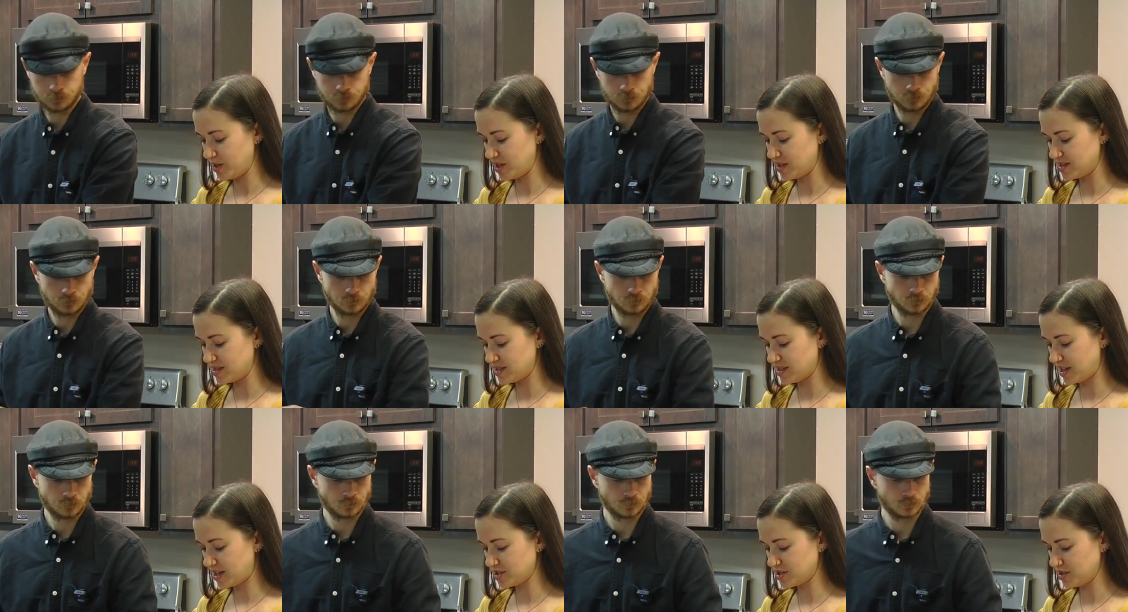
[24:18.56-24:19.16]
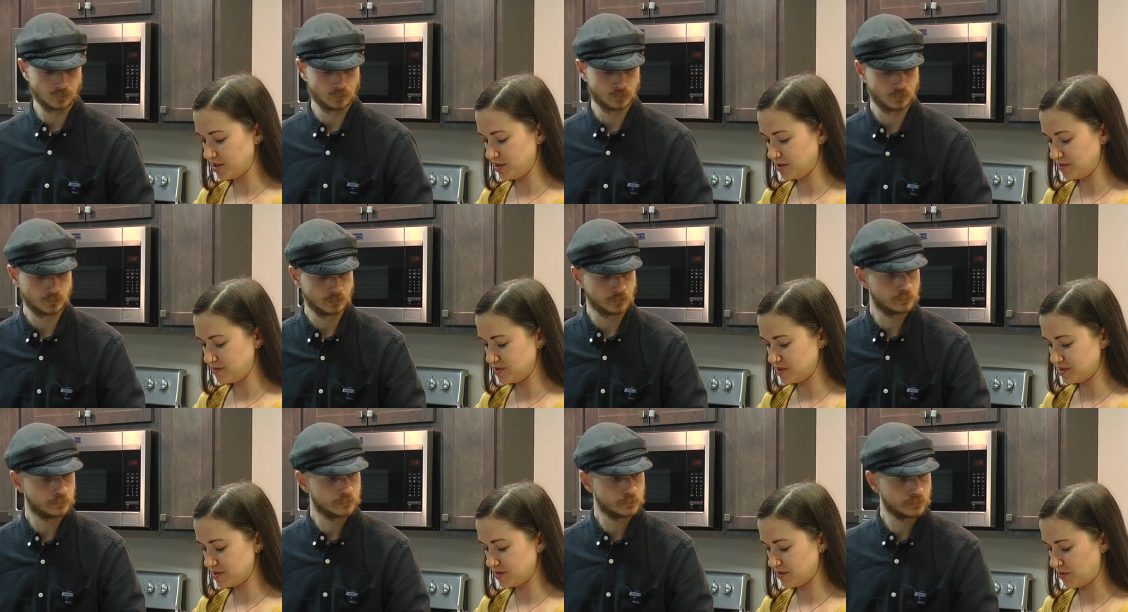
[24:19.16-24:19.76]
Speaker 1: because it's
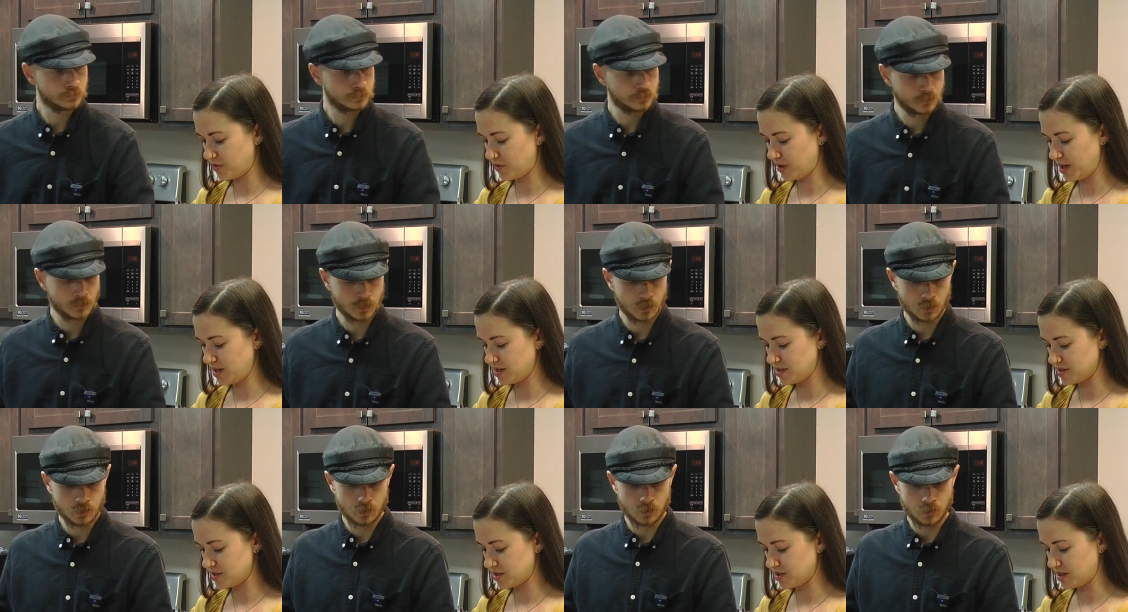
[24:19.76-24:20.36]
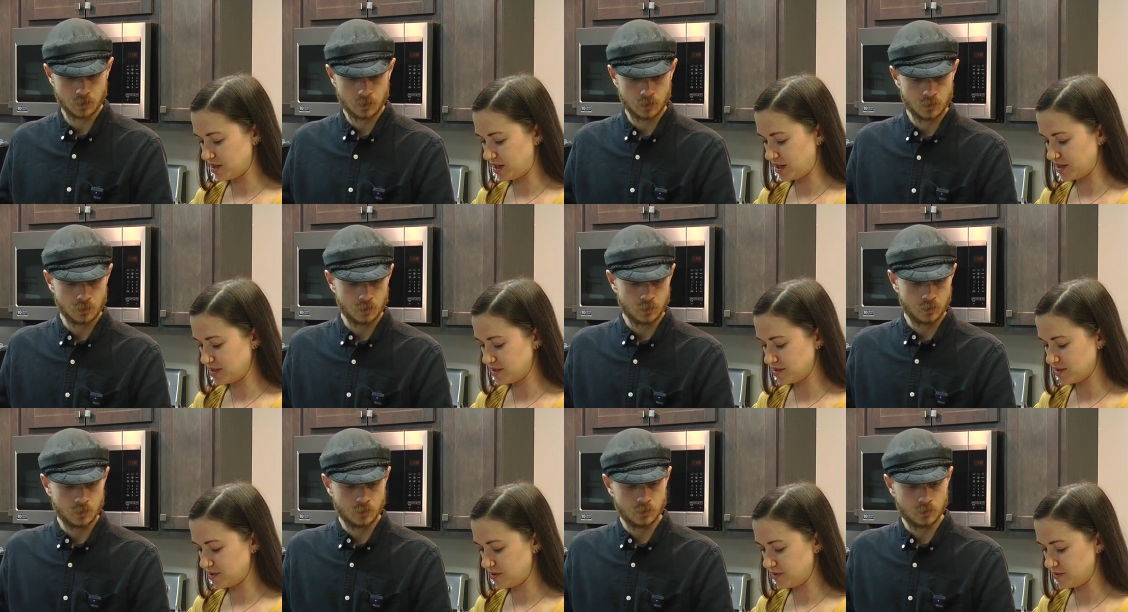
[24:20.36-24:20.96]
actually just a great dessert
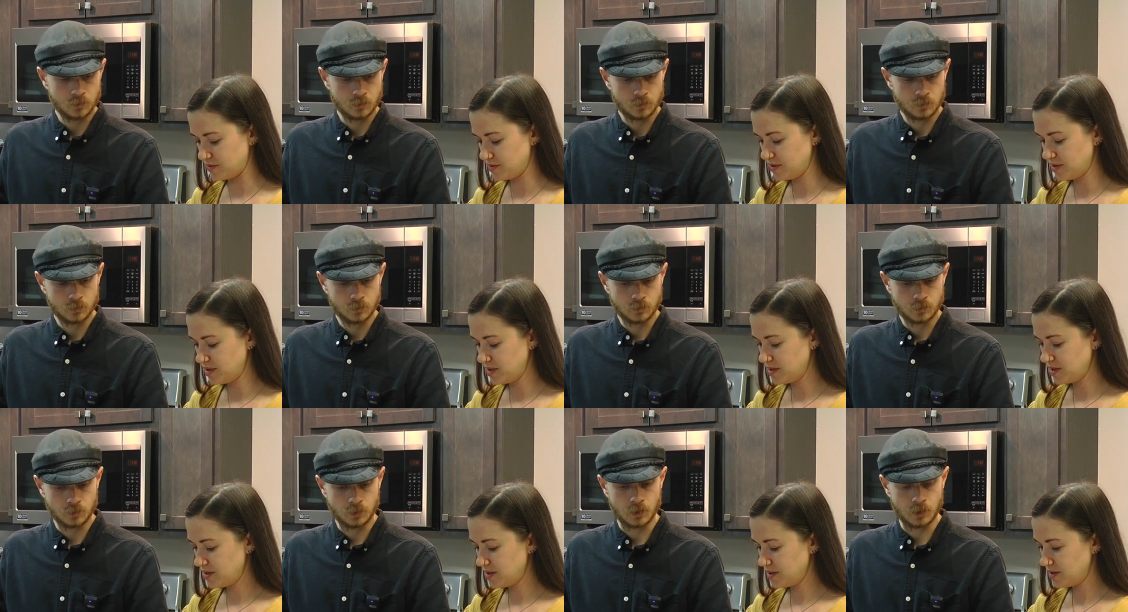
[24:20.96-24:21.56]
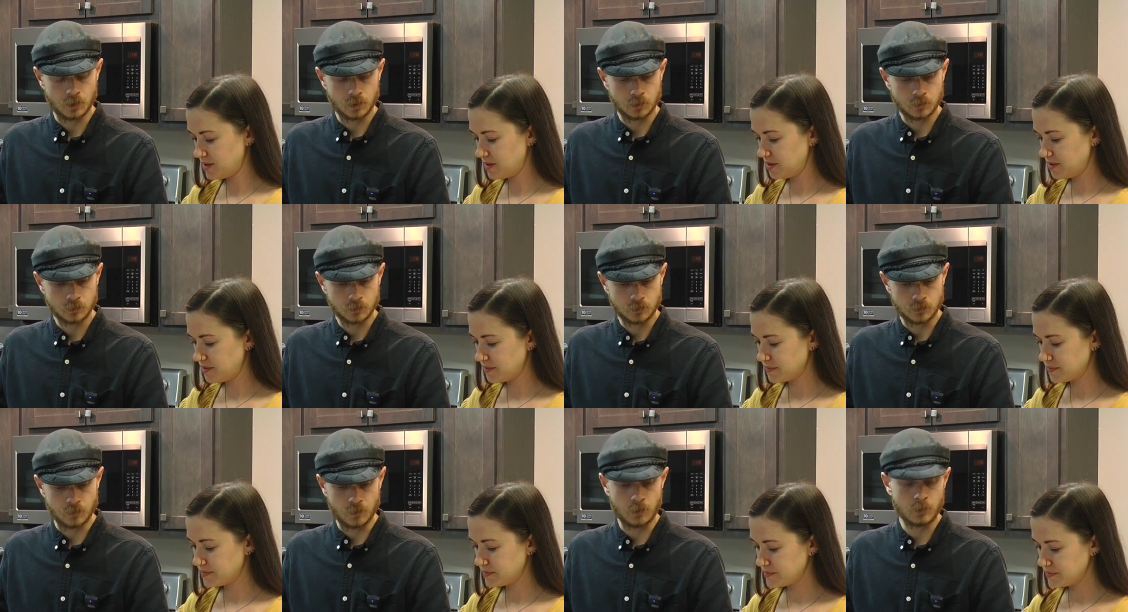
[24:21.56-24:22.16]
on its own.
Speaker 2: Yeah,
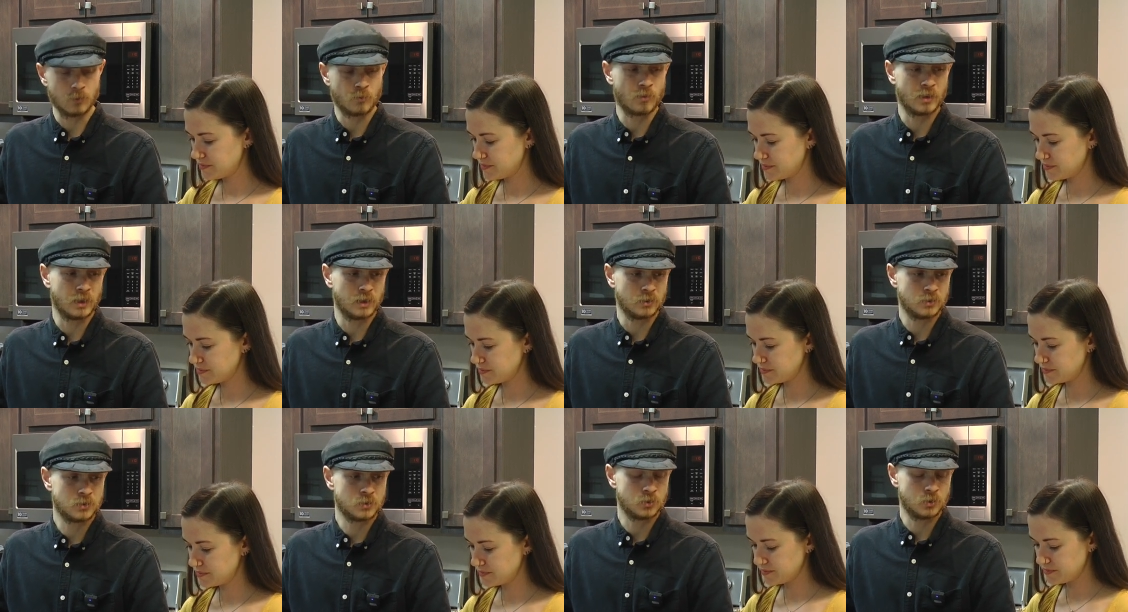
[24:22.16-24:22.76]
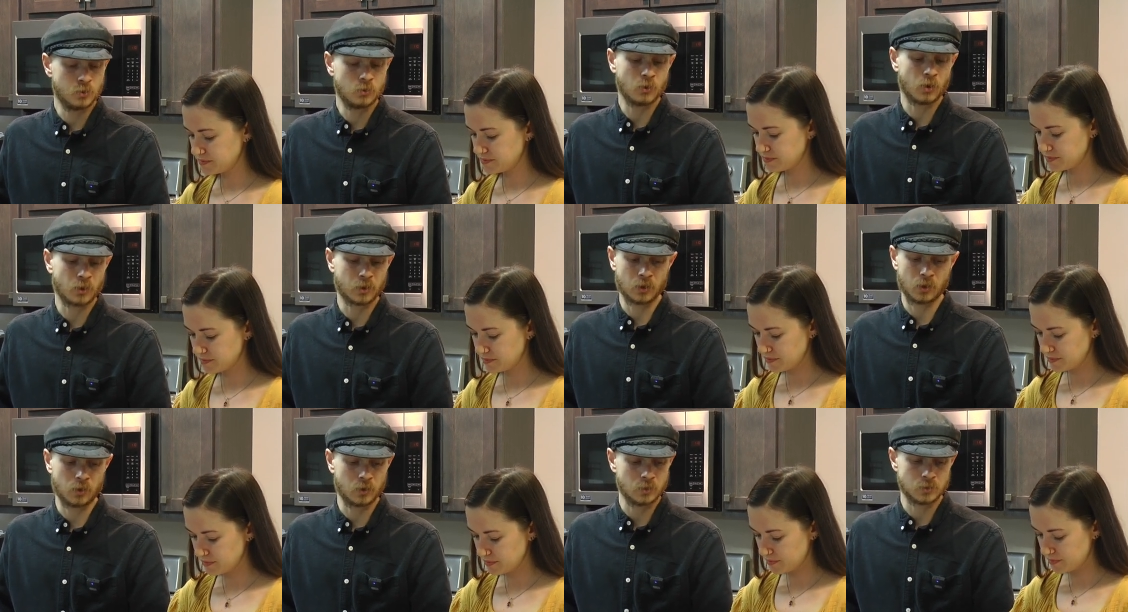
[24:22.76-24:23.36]
it's very rich. You
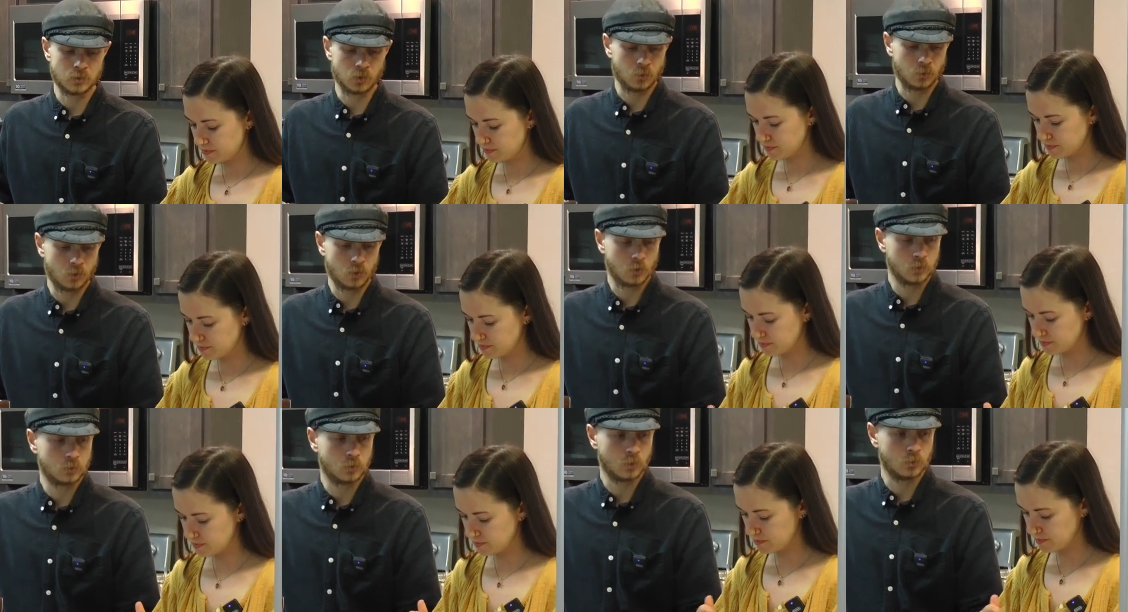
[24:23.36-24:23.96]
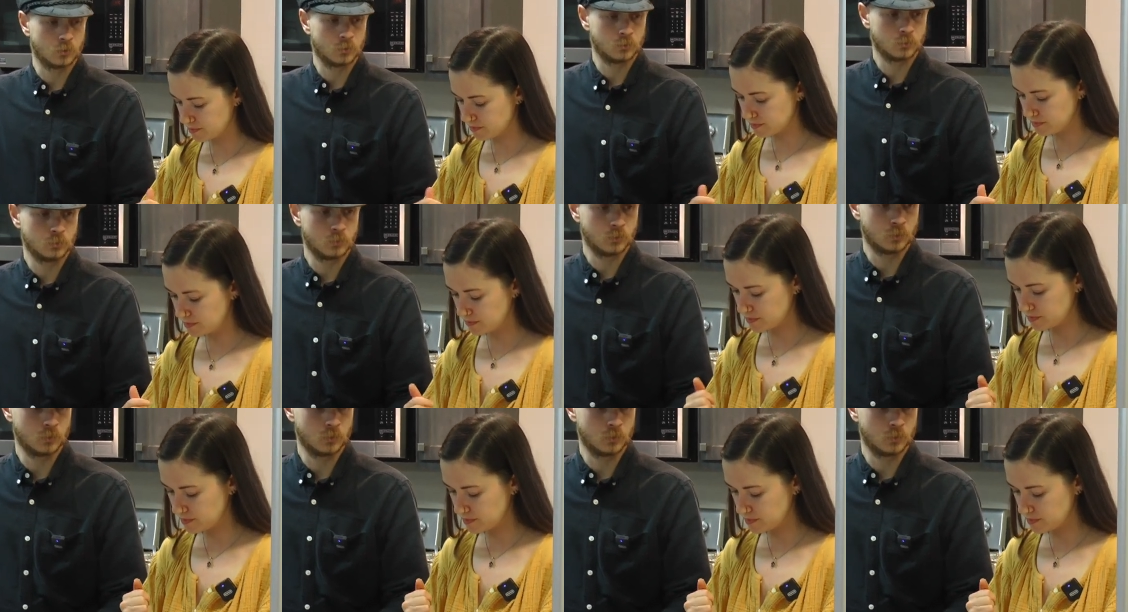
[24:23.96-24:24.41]
like it on its own. I don't.